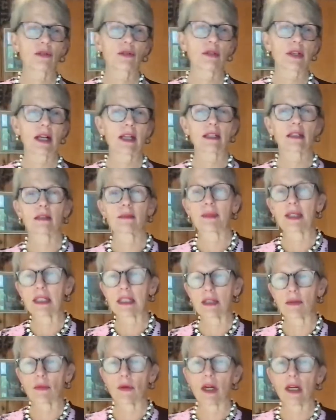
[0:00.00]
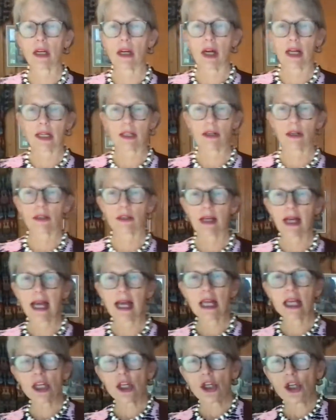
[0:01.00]
dadgum easy, why not,
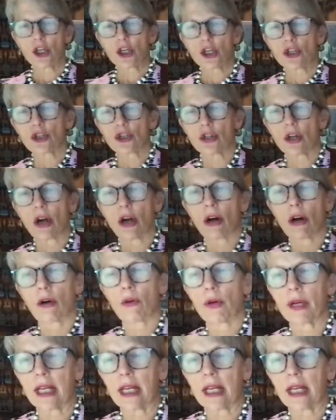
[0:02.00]
okay? So